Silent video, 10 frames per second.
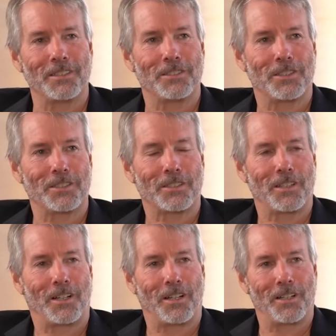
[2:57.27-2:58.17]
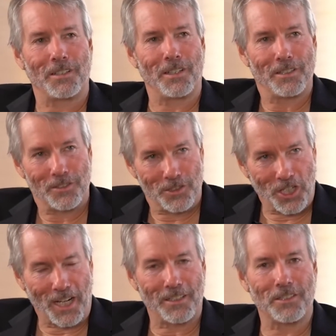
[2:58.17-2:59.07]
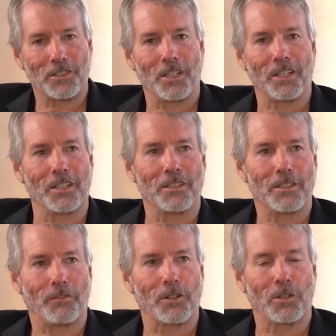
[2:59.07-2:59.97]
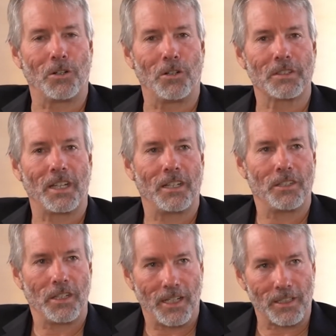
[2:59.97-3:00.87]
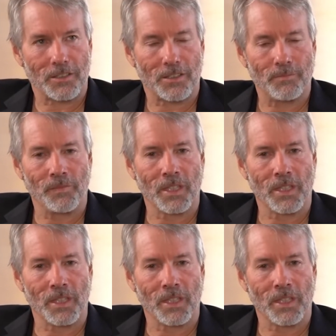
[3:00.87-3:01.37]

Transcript: just challenging and difficult, and yet